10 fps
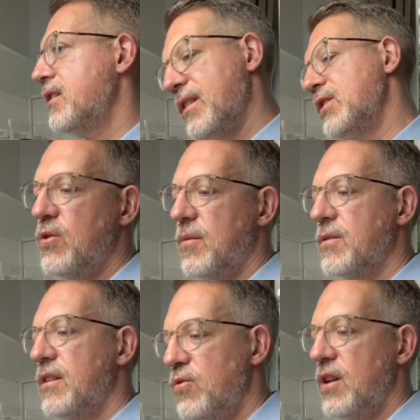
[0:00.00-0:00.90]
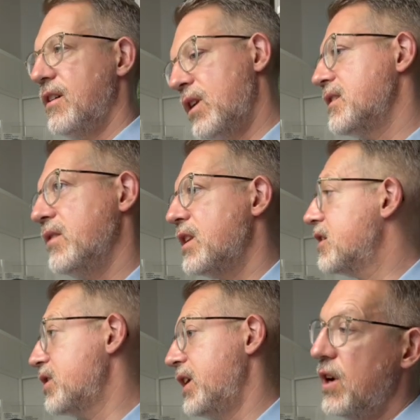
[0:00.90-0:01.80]
Bold move. Right, and the
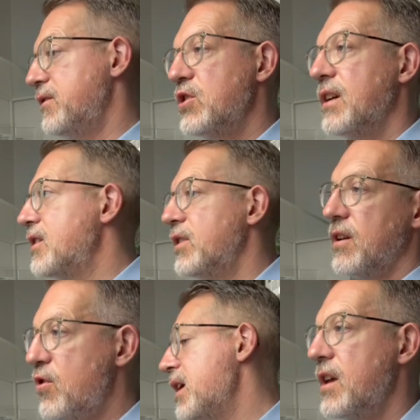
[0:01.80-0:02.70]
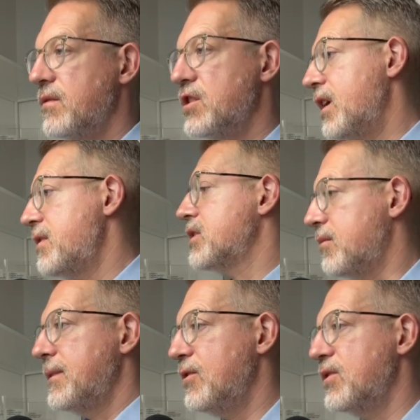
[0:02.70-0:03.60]
AI did actually produce something that
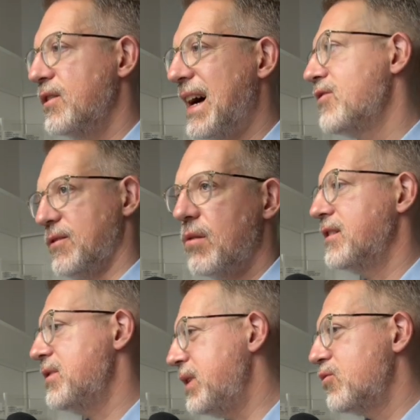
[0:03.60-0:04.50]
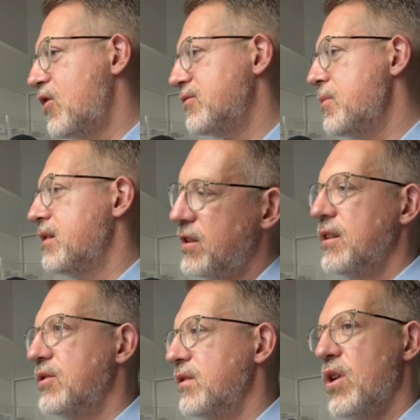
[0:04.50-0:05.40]
looked like a patent. It had all the
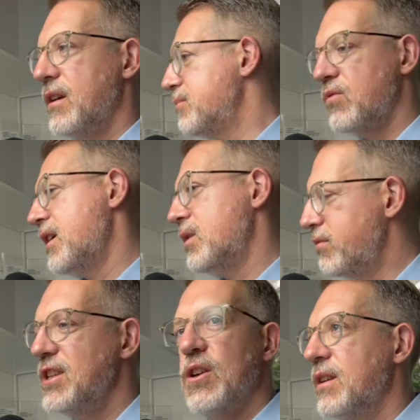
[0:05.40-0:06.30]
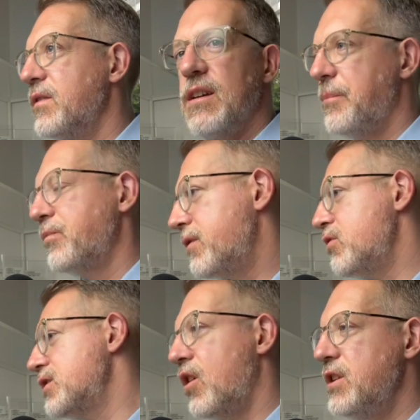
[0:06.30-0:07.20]
sections, the title, the background, the
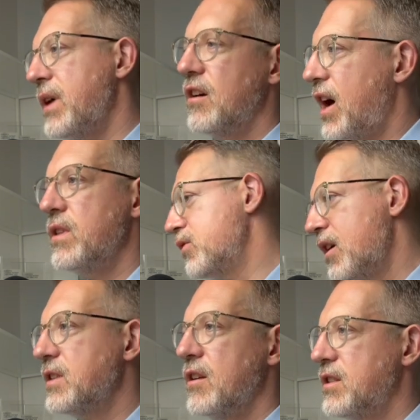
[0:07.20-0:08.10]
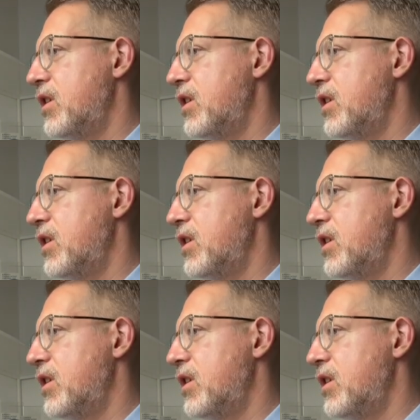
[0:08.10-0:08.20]
description, even the claims.